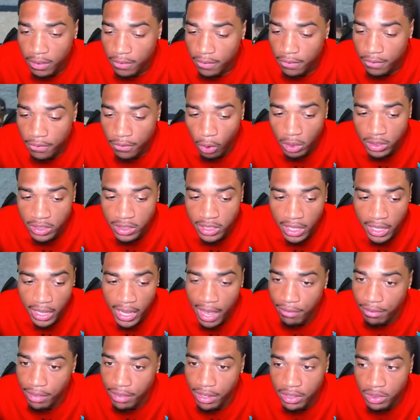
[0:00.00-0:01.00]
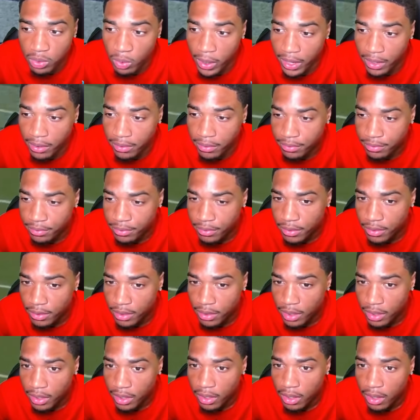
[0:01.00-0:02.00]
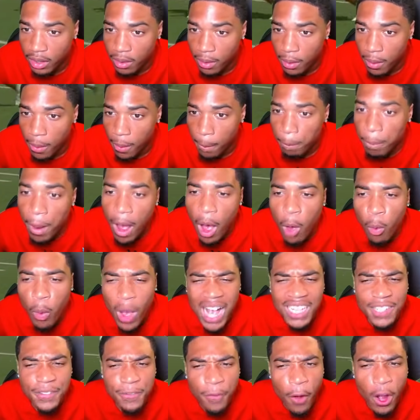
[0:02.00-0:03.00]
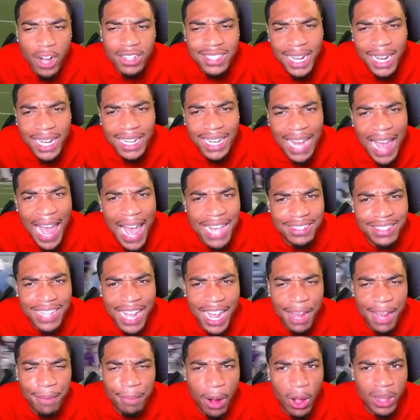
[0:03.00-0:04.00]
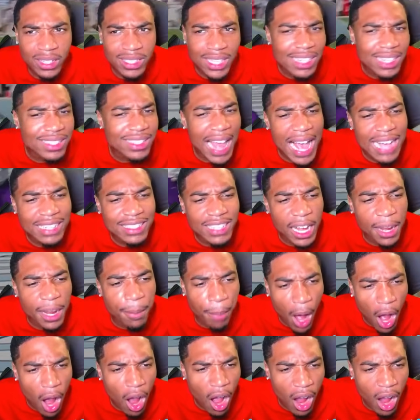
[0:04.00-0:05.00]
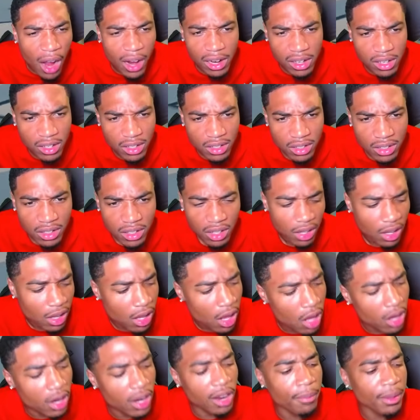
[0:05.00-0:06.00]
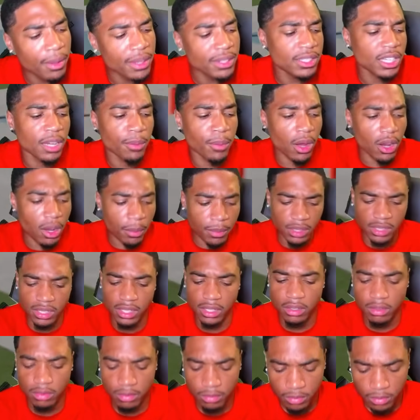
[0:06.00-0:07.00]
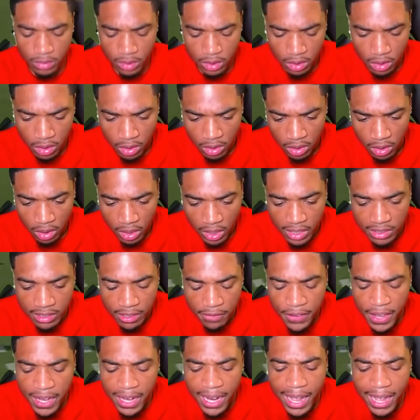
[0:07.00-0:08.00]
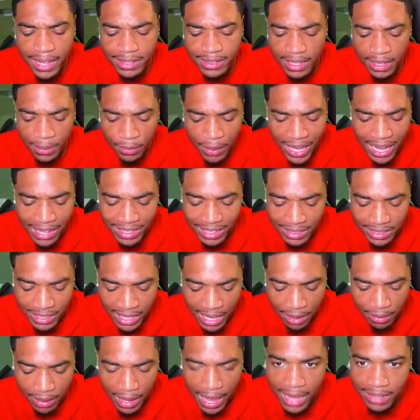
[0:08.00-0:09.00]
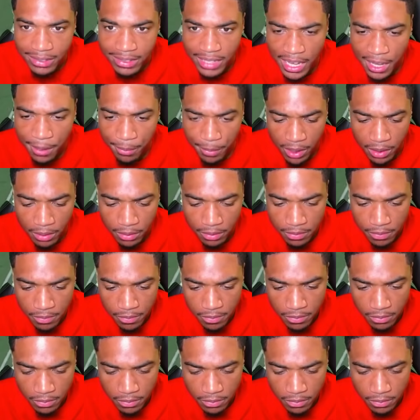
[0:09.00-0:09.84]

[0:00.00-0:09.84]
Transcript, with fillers: 14 having his way. But what's 14 last name, bro? Is his last name Barhart? Hold on, let me see, bro. Let me see. Because if it is, then we got the same last name, bro. 14.